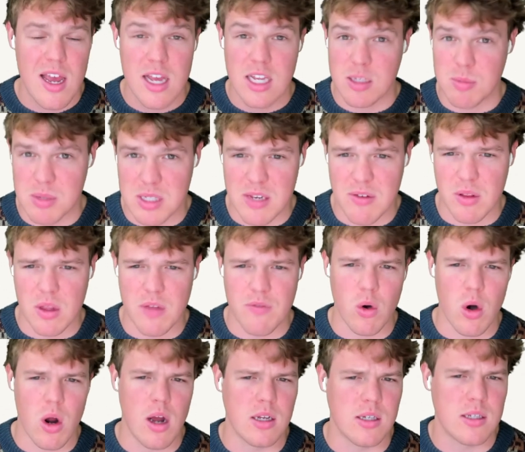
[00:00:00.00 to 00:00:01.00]
specifically
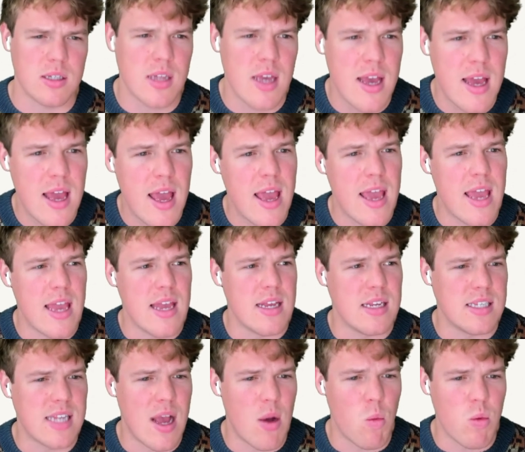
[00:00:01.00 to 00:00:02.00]
for us is
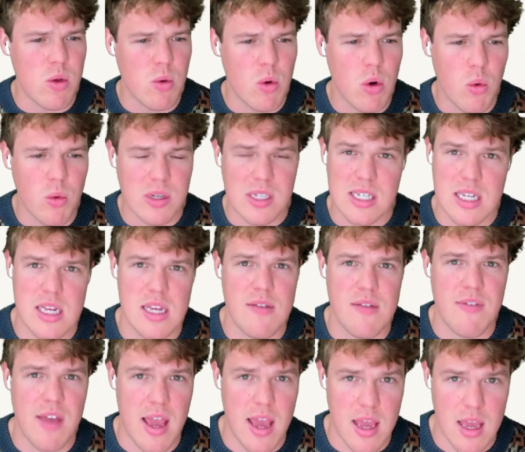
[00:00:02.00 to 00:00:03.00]
that we will receive
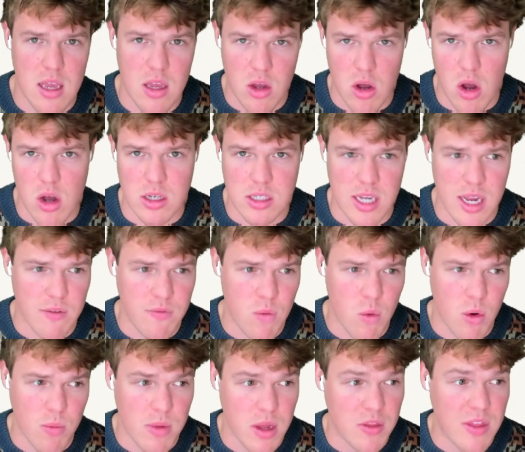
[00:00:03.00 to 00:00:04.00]
a contact
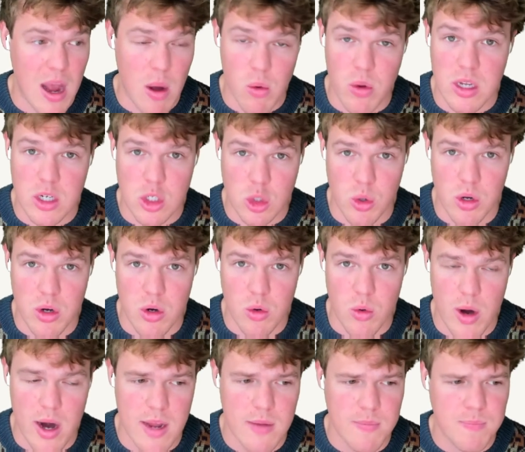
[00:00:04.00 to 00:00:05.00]
form and that will get triggered,
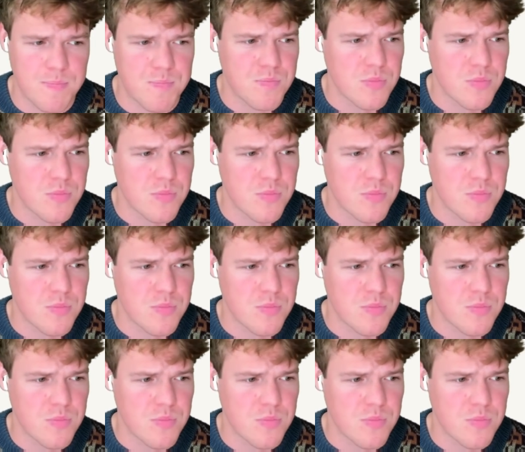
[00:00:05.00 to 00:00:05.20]
right?